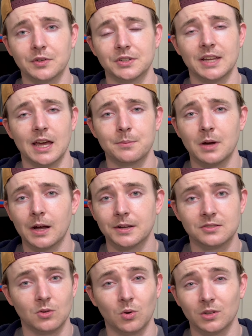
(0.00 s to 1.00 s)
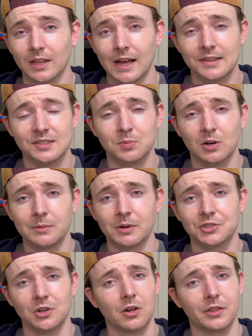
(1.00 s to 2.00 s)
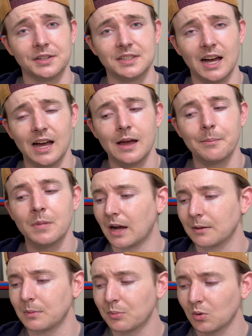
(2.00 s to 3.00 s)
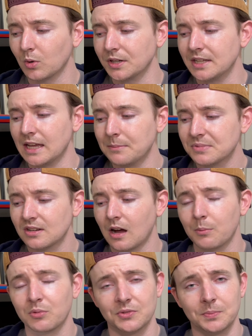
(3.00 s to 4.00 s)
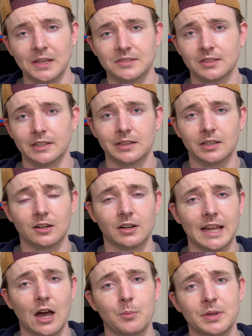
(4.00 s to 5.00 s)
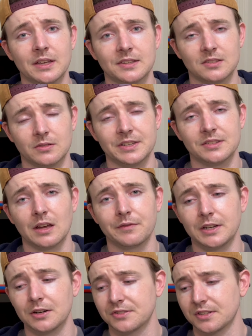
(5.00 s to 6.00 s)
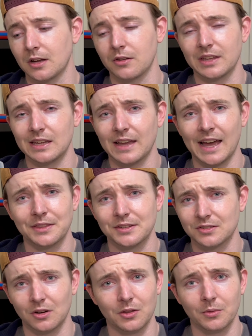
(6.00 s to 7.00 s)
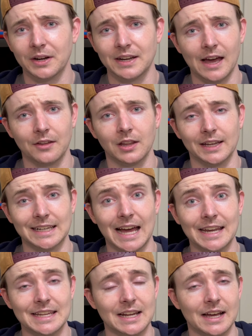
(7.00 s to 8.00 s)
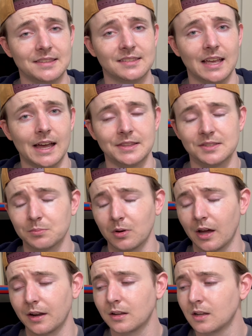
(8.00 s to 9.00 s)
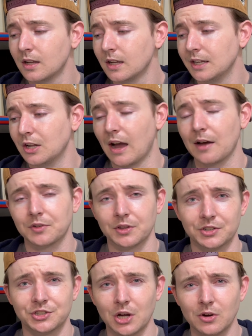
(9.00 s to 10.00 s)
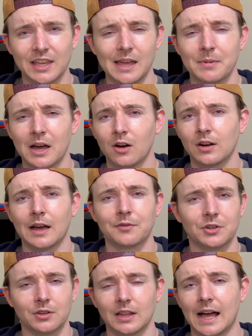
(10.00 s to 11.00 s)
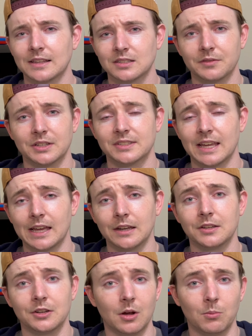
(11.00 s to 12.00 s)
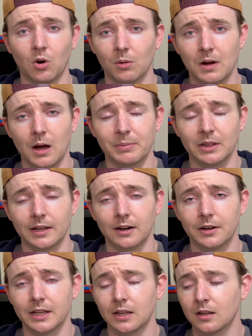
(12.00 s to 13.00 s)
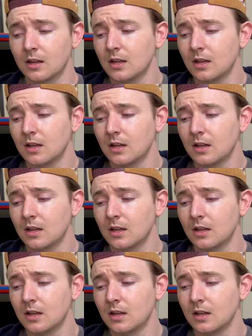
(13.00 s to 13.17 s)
for 10 bucks or less pretty much all the time. I remember when GameStop was basically clearing out PS3 stuff years ago, they had this all the way down to like 99 cents. But after the show came out, after The Last of Us gained more popularity,